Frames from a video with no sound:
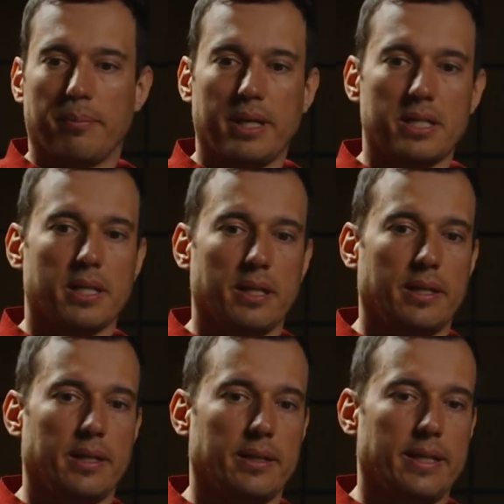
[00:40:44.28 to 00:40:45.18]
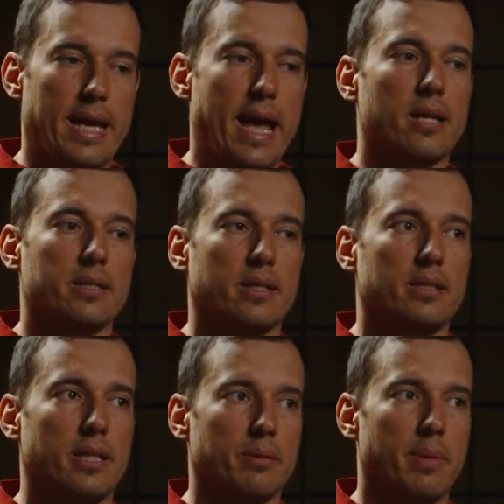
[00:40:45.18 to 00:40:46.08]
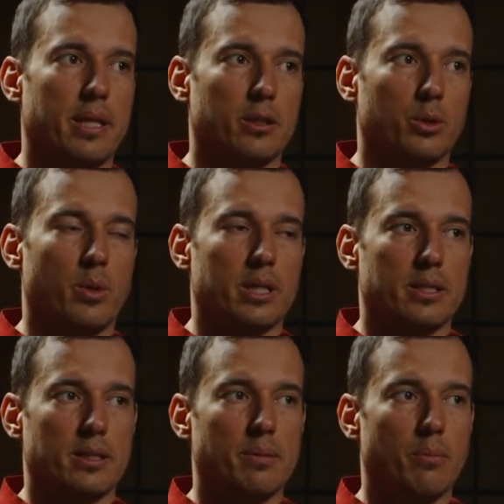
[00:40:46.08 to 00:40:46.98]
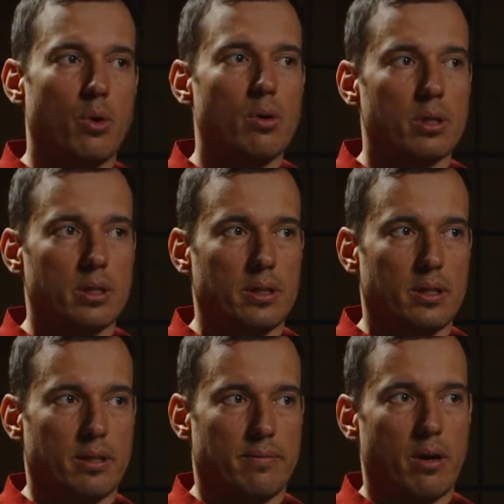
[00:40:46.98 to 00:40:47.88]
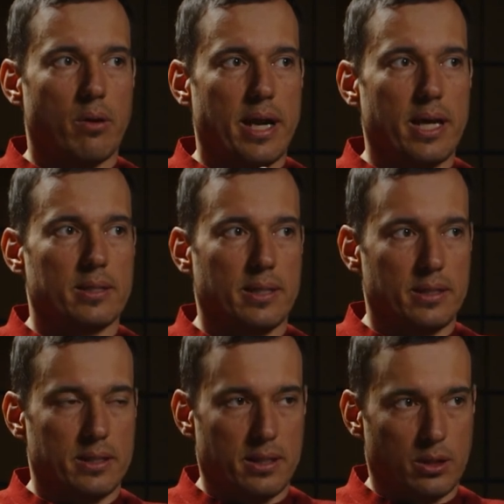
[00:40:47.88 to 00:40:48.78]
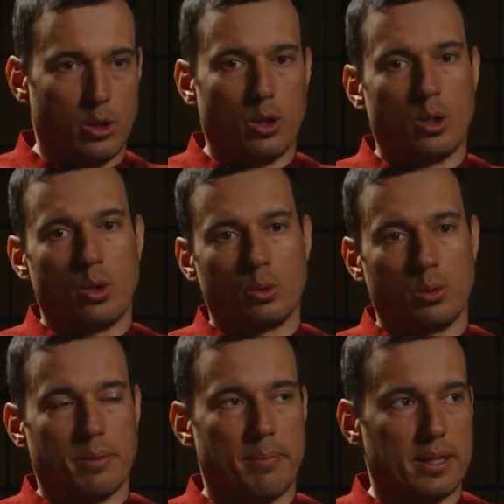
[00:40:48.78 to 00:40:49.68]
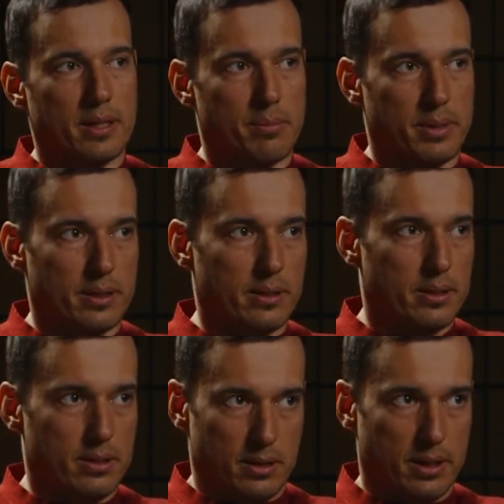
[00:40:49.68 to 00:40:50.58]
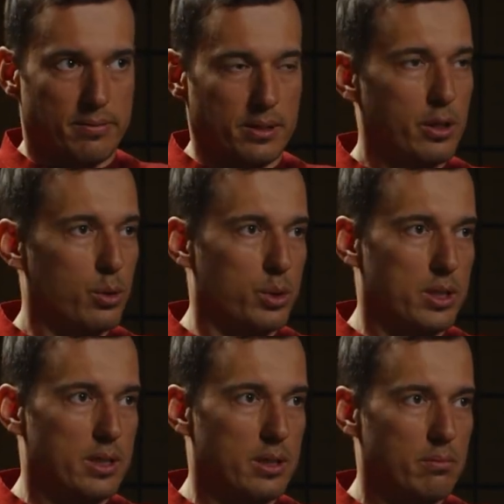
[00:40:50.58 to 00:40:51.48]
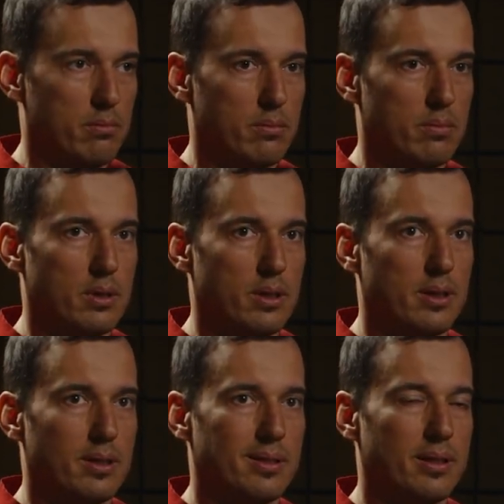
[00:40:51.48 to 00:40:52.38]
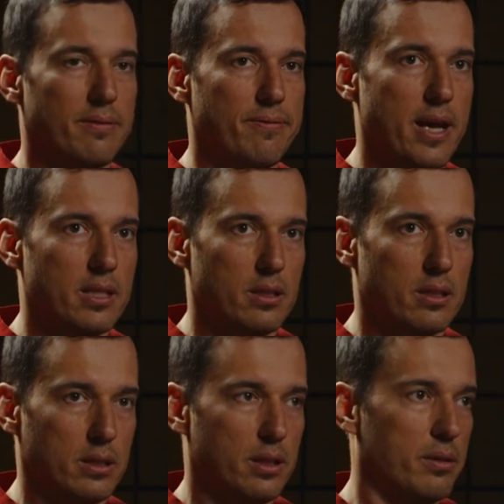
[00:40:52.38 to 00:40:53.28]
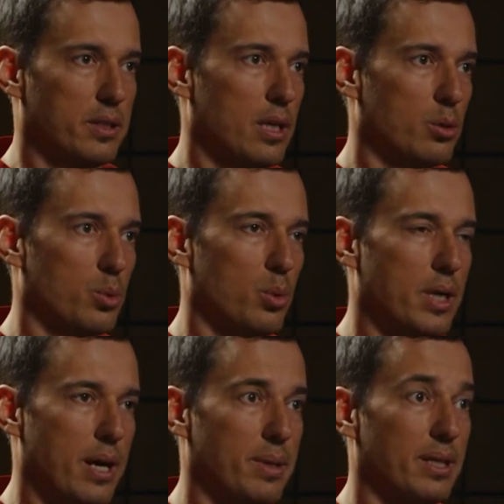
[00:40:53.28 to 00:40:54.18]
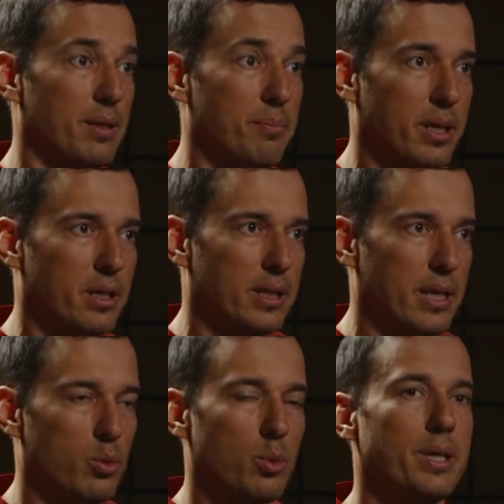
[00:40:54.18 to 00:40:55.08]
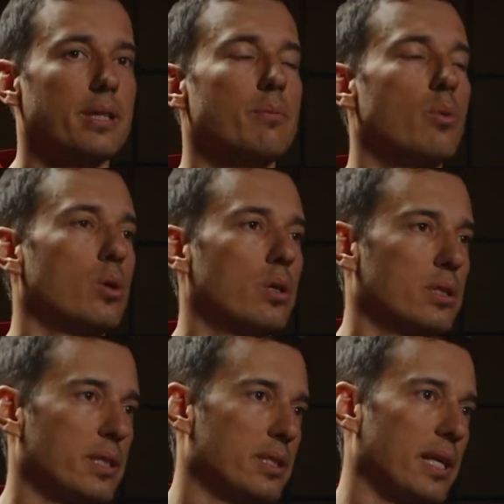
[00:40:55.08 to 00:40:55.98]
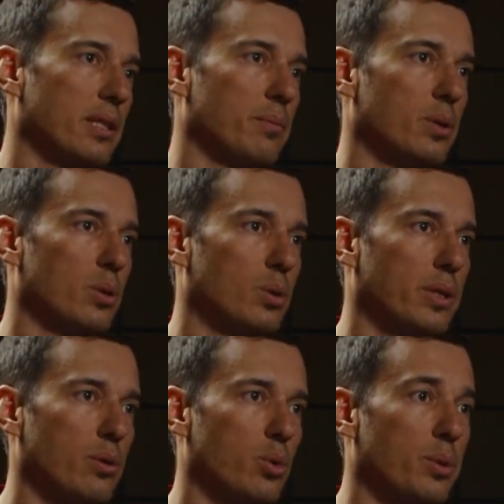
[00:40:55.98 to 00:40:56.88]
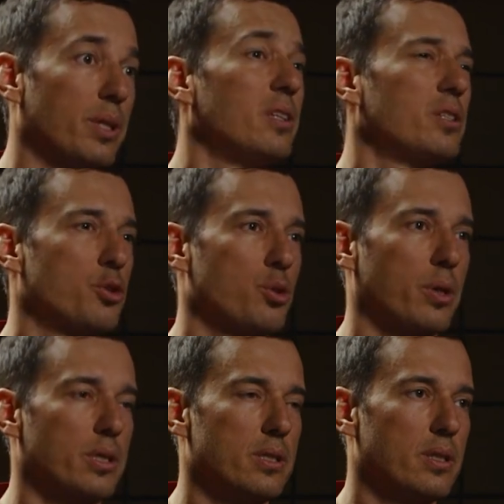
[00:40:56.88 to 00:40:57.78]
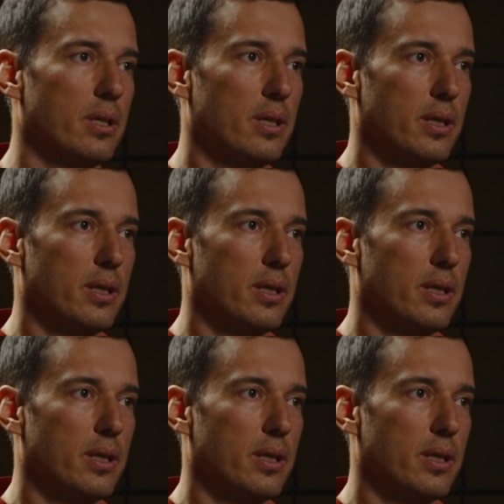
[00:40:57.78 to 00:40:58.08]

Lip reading: Basically, the assets that matter to us. And the more of our assets that go to the betterment of an ecosystem, the faster the results will come and the bigger they will be and the more sustainable they will be. And it's choice.